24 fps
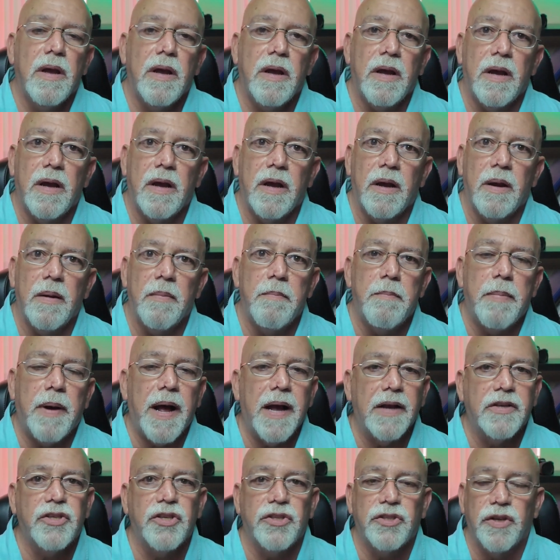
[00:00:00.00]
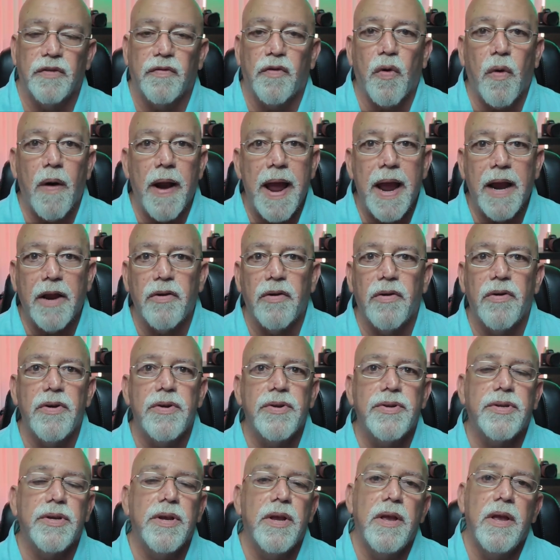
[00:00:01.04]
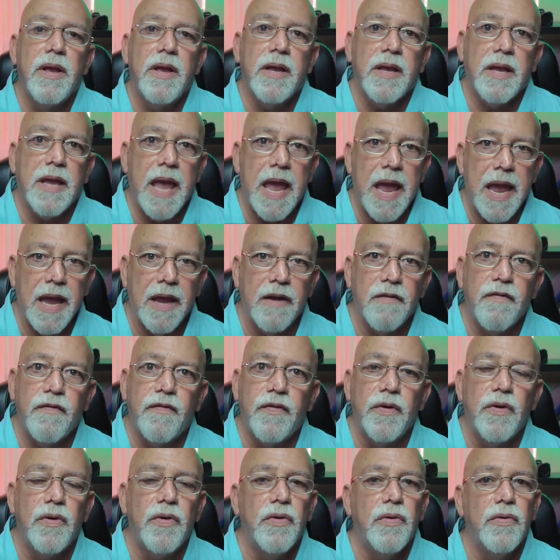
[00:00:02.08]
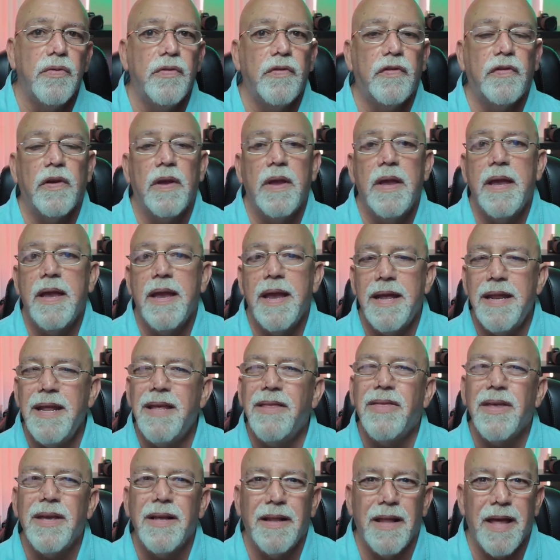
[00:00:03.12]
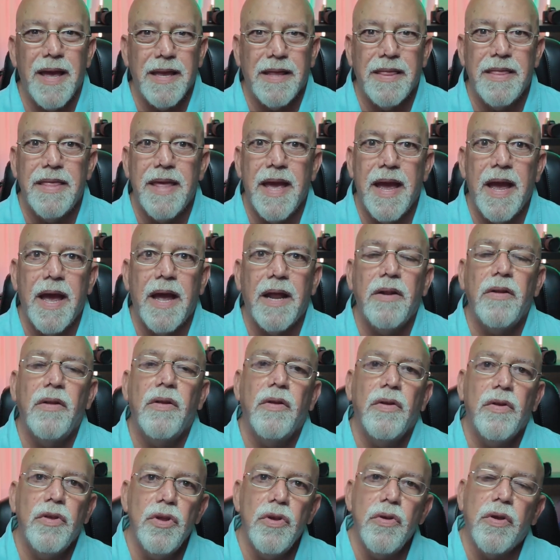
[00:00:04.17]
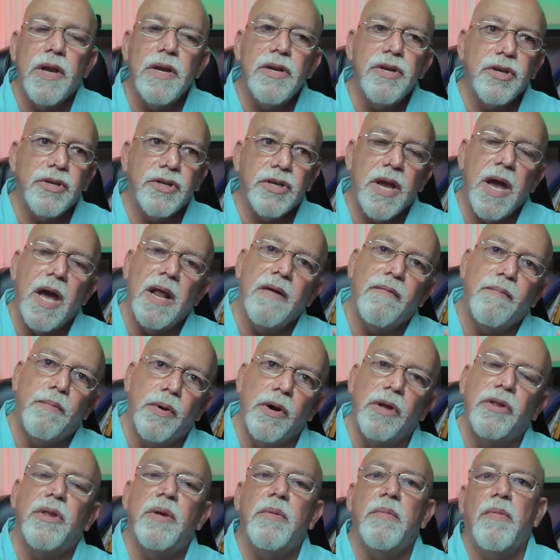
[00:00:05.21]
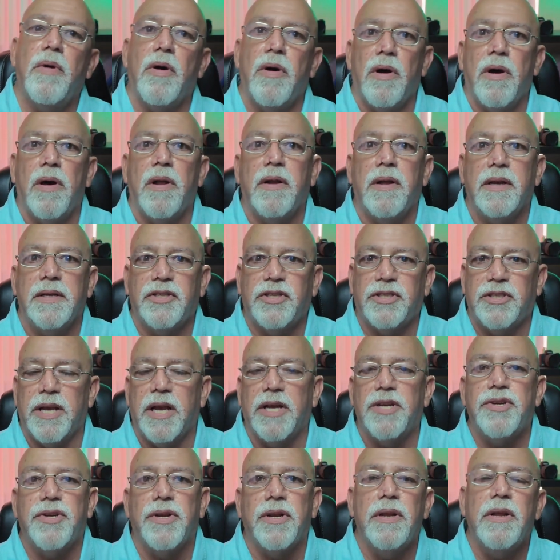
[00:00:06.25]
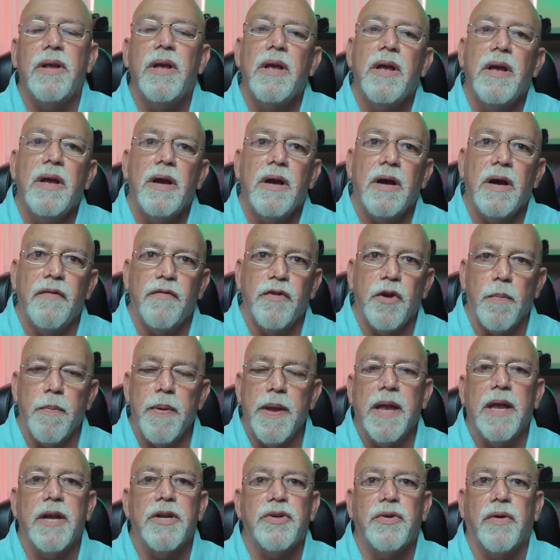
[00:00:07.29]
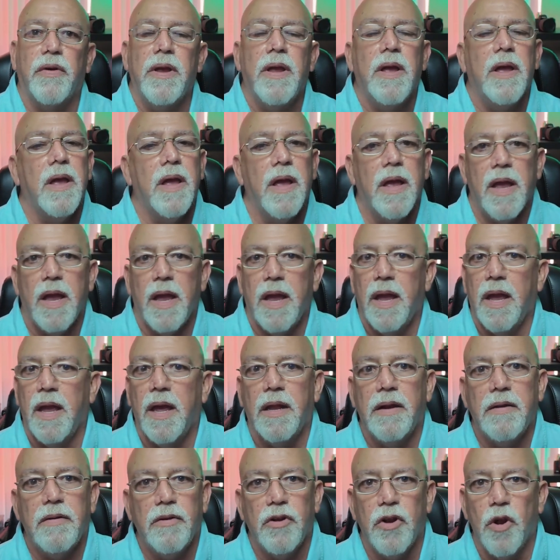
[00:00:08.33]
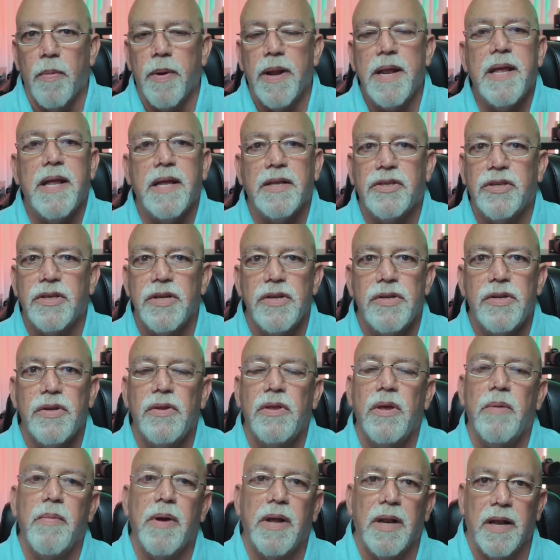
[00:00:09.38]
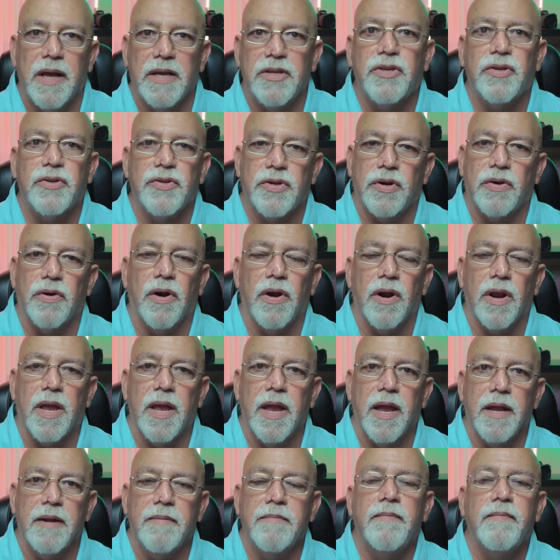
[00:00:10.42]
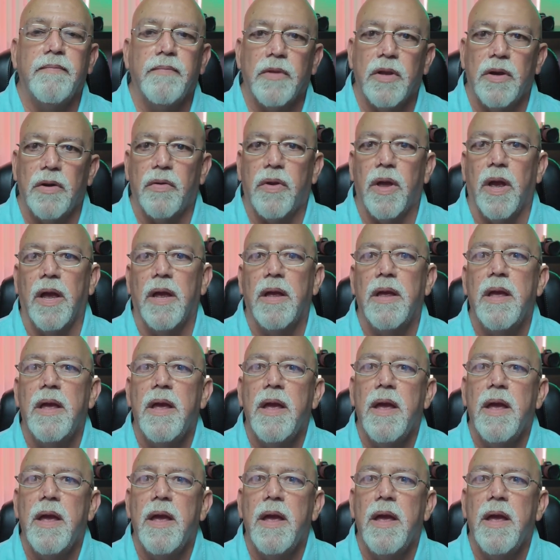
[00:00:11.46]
boxes of crackers, canned foods, anything like that. You can just kind of put them on a section of your pantry, and nobody gets into them unless there's a hurricane. Okay.